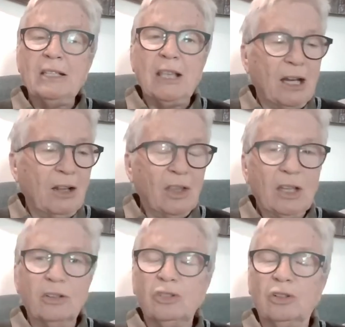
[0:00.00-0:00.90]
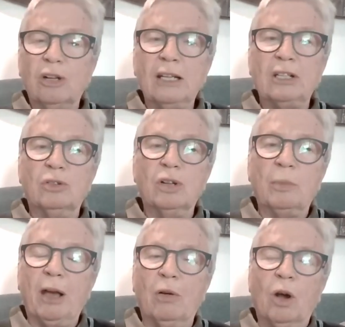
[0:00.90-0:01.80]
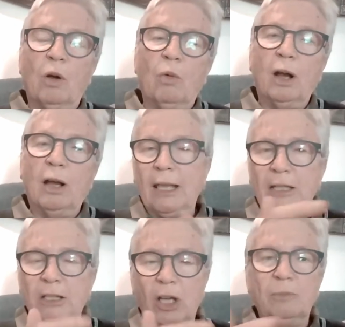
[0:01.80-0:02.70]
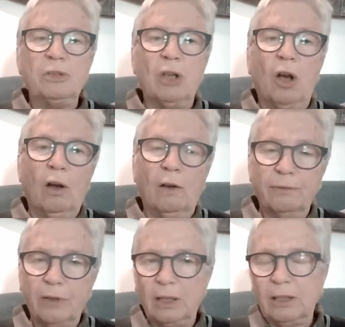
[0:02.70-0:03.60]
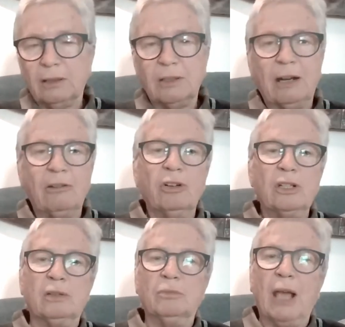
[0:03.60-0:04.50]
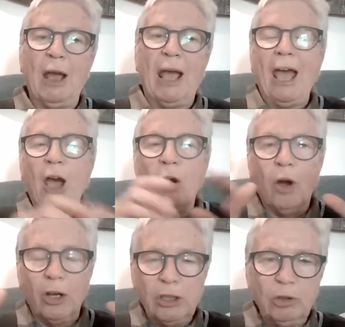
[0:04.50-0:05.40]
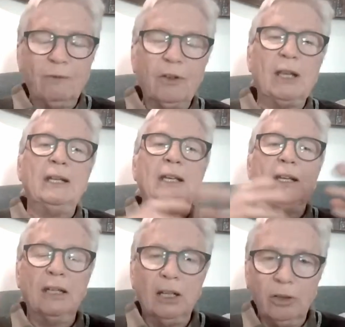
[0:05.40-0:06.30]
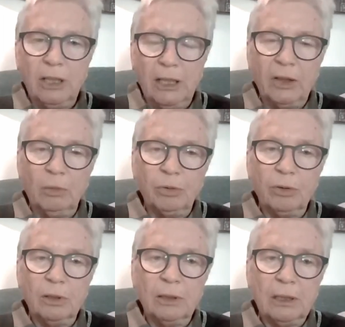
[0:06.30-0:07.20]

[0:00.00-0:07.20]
Is there anything else you'd like to talk about in terms of terrorism? How are you defining it and including it in the book?